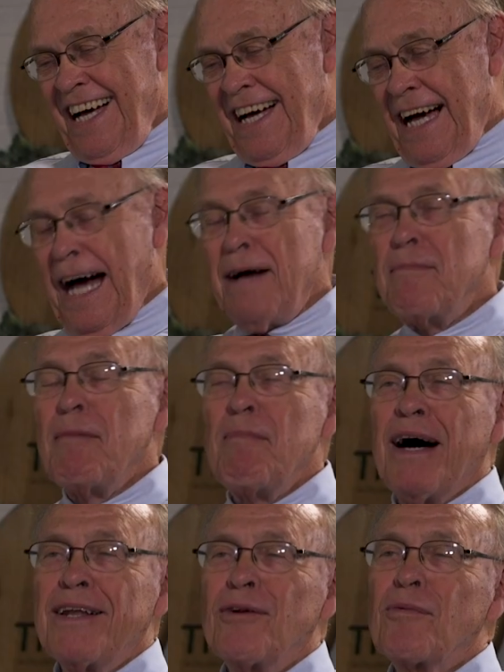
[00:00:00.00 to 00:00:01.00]
Uh, I'm a
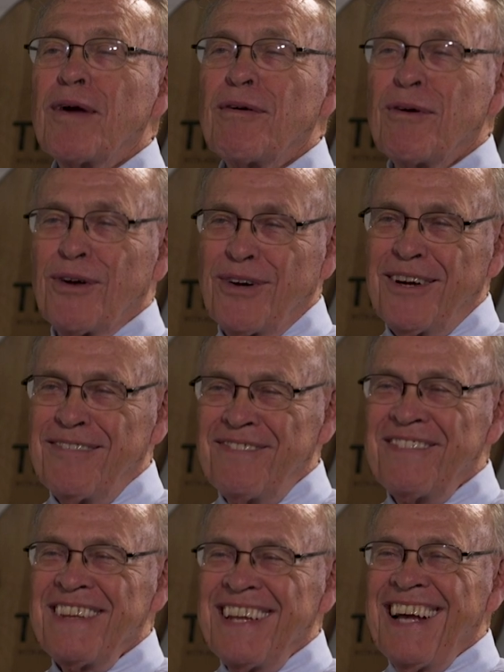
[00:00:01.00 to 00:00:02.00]
model railroader.
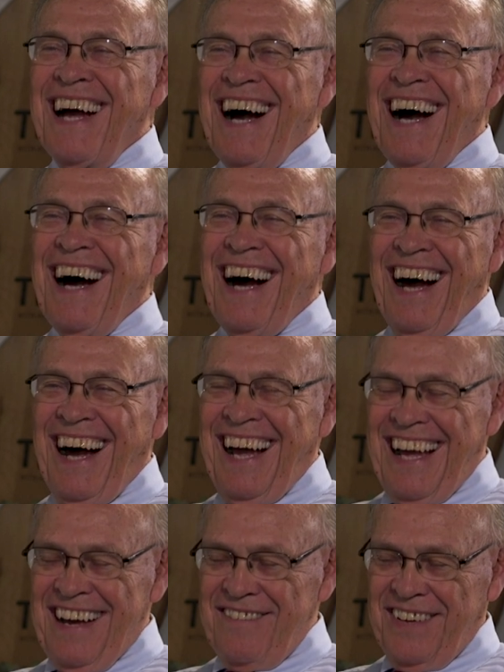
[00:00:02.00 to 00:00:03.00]
Really?
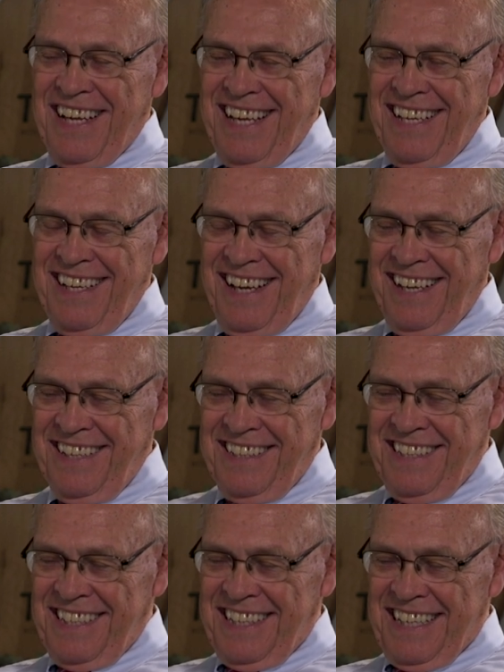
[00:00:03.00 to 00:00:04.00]
I have a
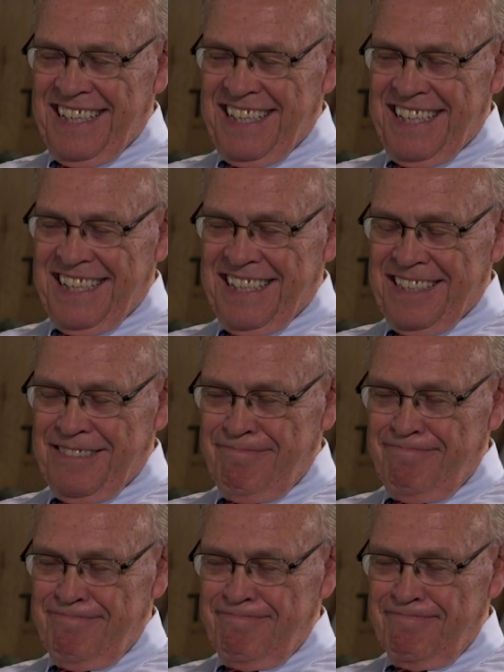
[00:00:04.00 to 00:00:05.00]
uh, uh,
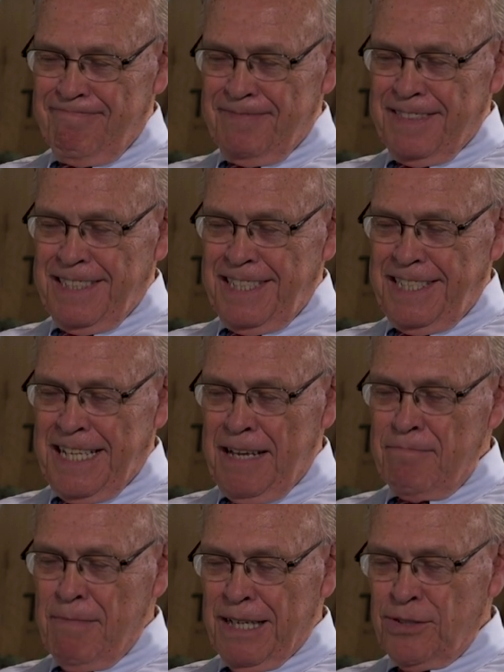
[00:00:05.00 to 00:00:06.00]

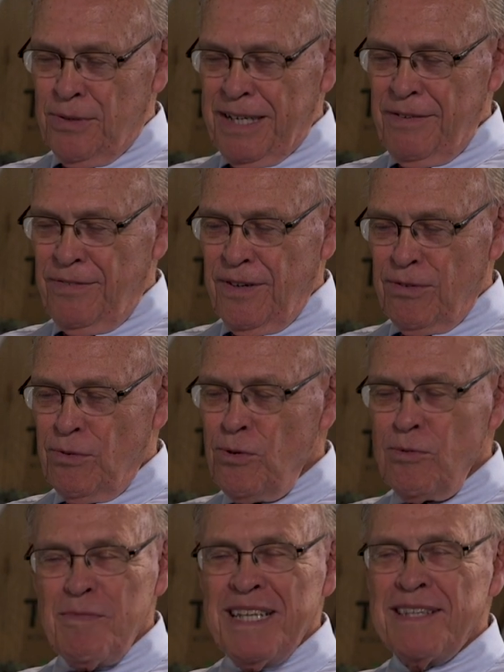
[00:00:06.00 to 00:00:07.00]
10 by 20 foot
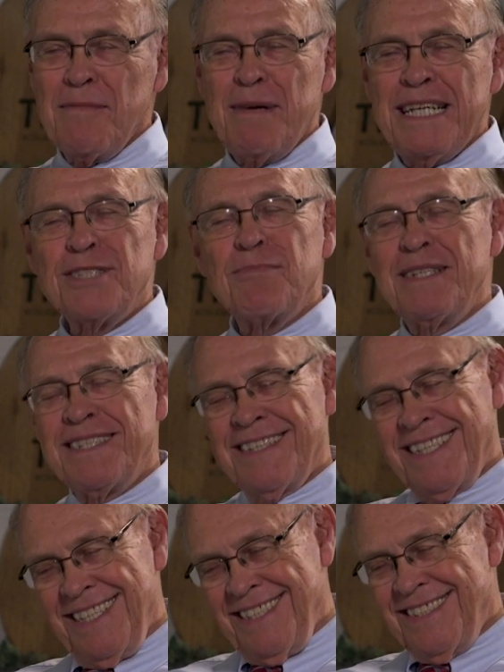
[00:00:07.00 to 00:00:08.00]
room in the
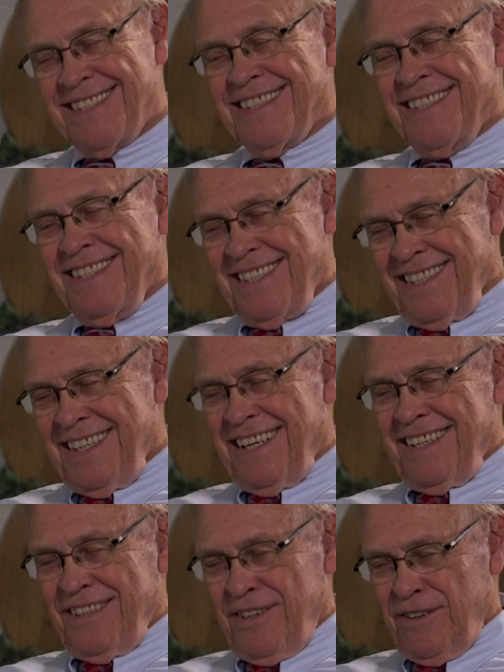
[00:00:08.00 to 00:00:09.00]
basement that is
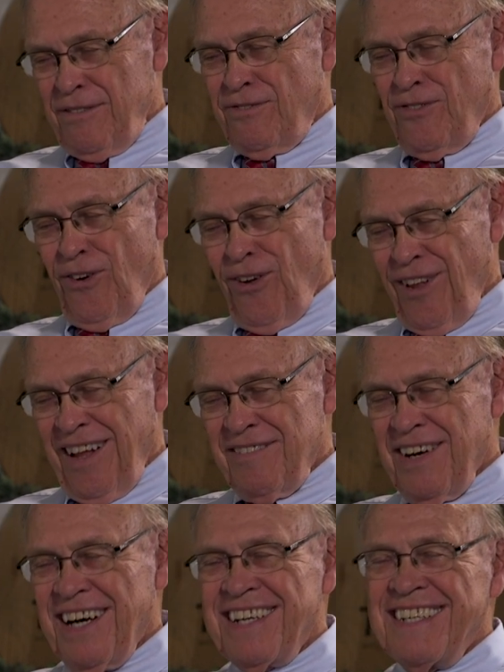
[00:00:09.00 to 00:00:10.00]
full
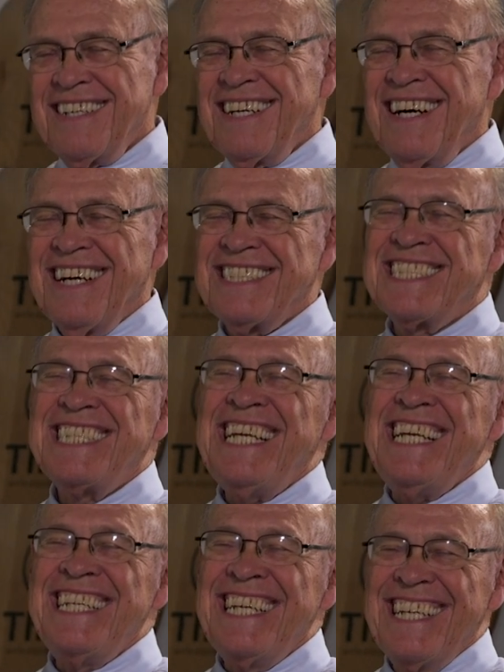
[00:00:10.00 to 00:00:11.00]
of a, a
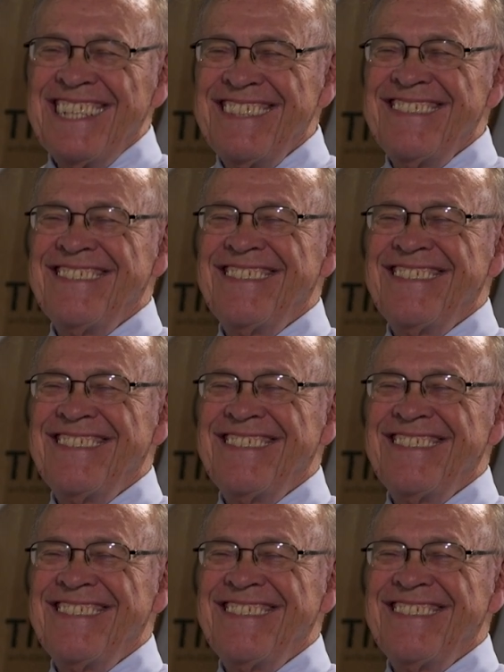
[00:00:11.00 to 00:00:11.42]
scene.